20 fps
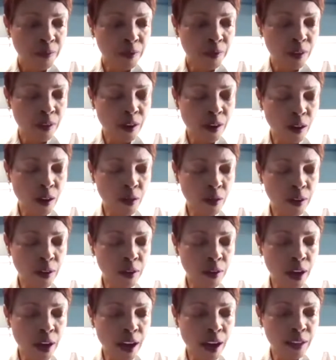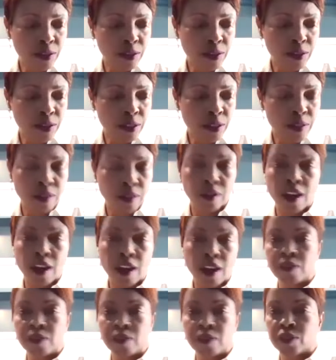they're not just, their
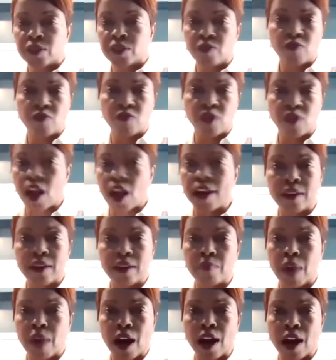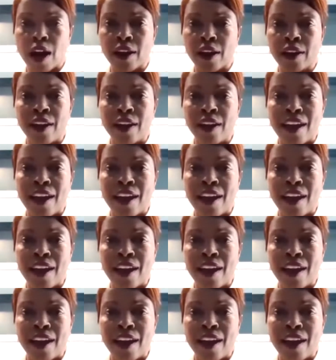life is just flying by